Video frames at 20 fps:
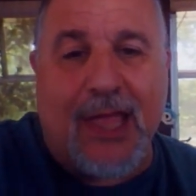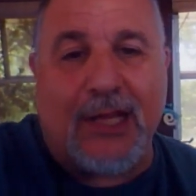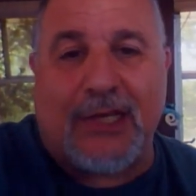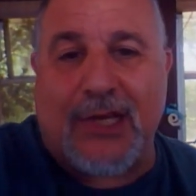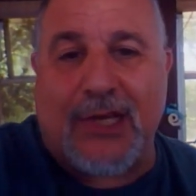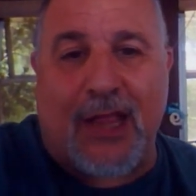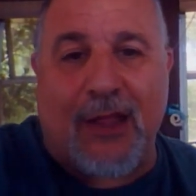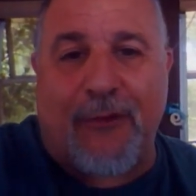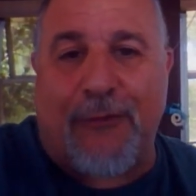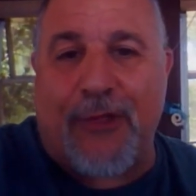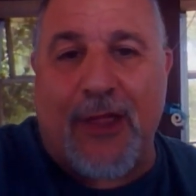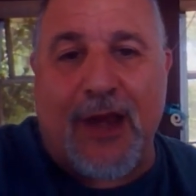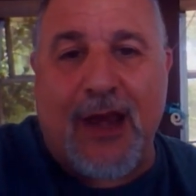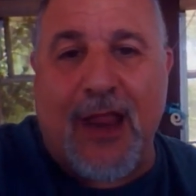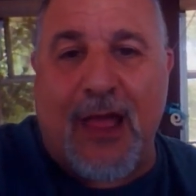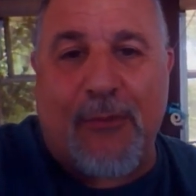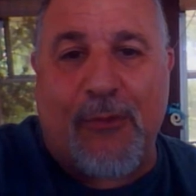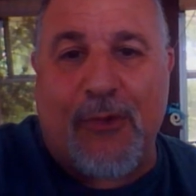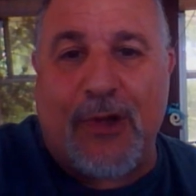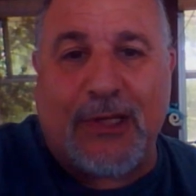each other for the
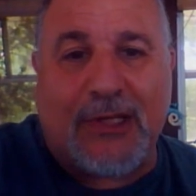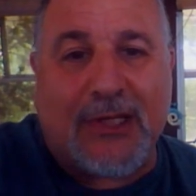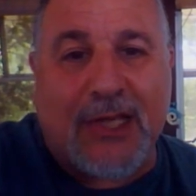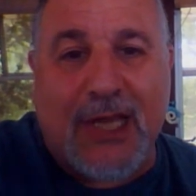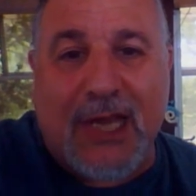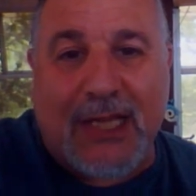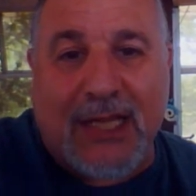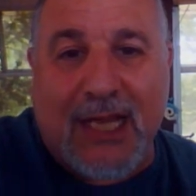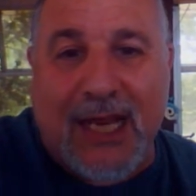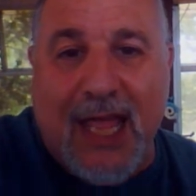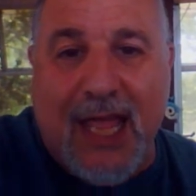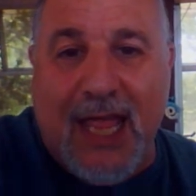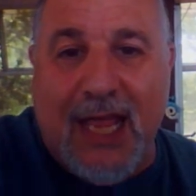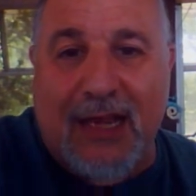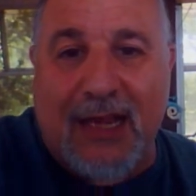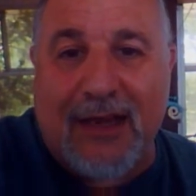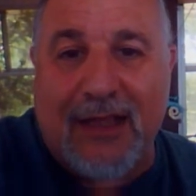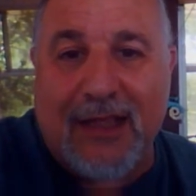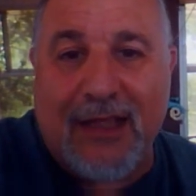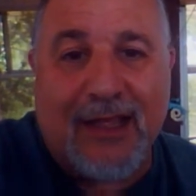number one seed
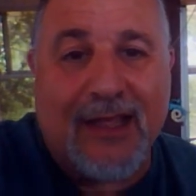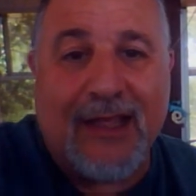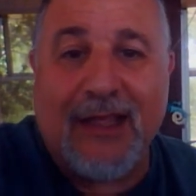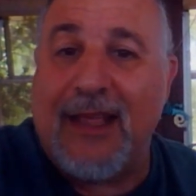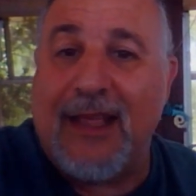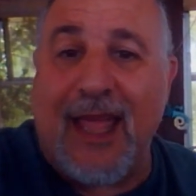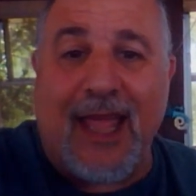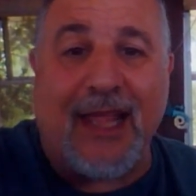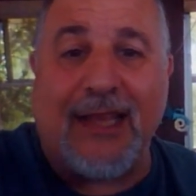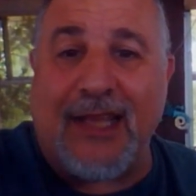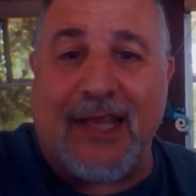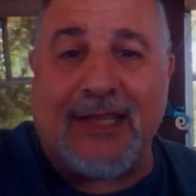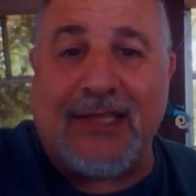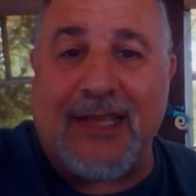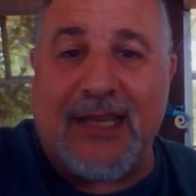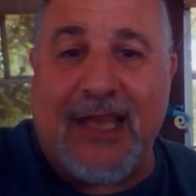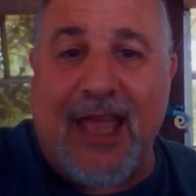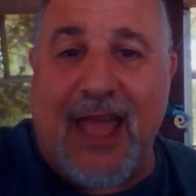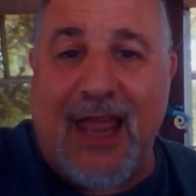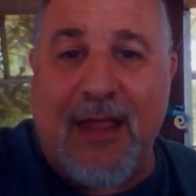tonight. It
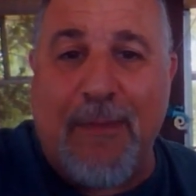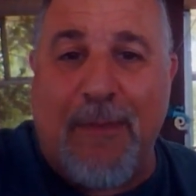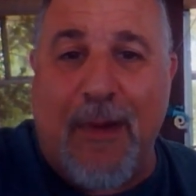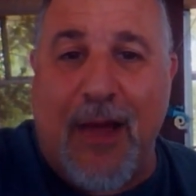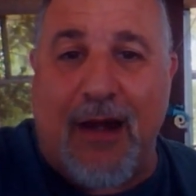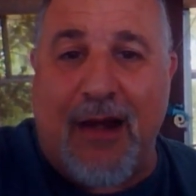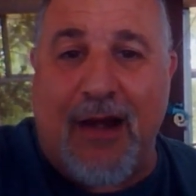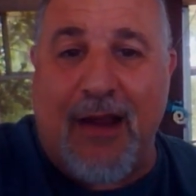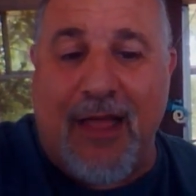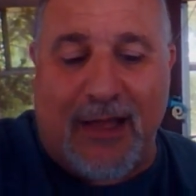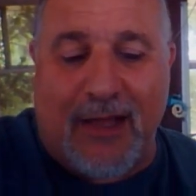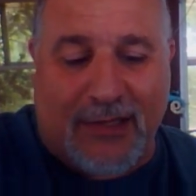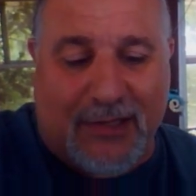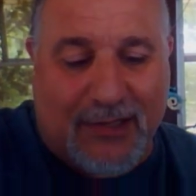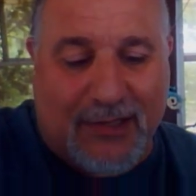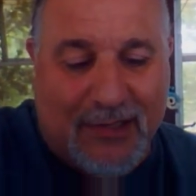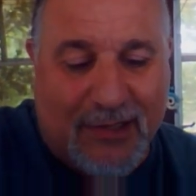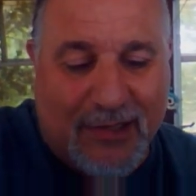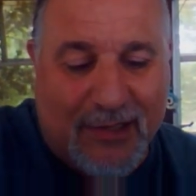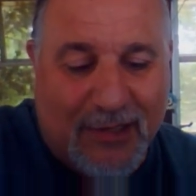doesn't get any better than
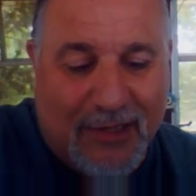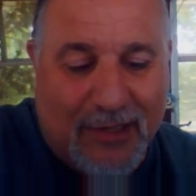this.